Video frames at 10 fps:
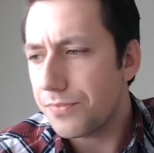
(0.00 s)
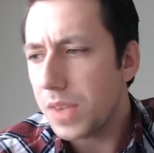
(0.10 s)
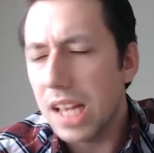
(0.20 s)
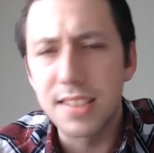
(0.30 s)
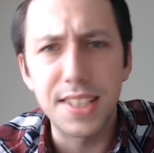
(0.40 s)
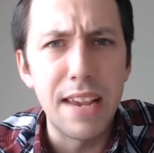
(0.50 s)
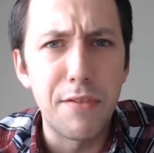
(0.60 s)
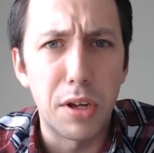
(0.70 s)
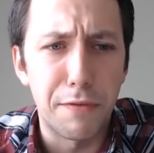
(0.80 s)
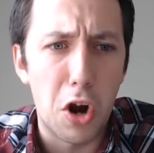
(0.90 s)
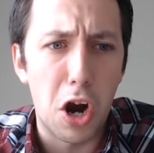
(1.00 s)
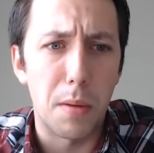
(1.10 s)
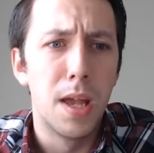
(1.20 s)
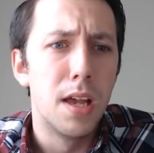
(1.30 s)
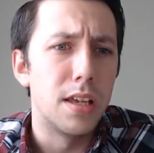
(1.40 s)
Slave on the farm.
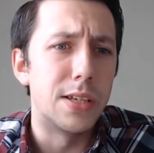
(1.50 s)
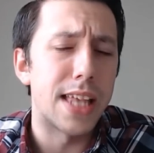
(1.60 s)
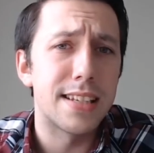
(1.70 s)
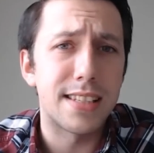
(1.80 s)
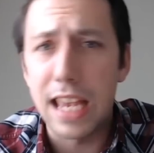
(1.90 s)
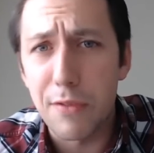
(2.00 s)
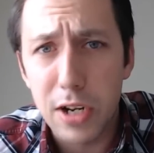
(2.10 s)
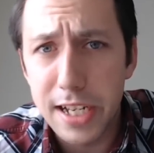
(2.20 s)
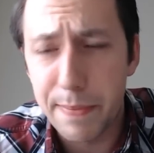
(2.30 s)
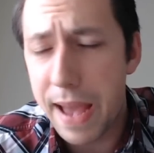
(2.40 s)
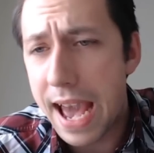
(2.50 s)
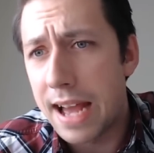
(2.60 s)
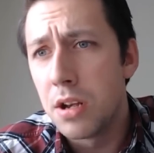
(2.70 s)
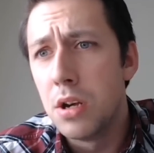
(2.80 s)
You think slavery is bad,